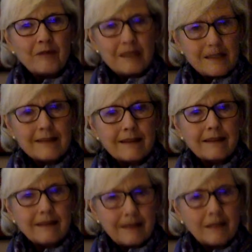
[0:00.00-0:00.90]
this is a
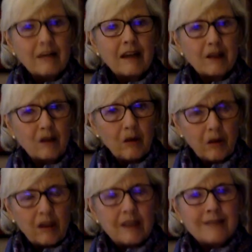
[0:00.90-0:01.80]
theoretical
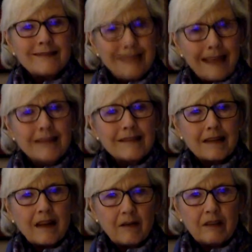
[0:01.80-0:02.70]
stance that
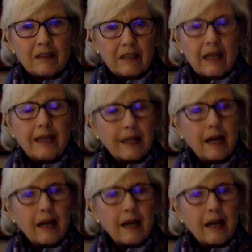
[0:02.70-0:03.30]
I really like.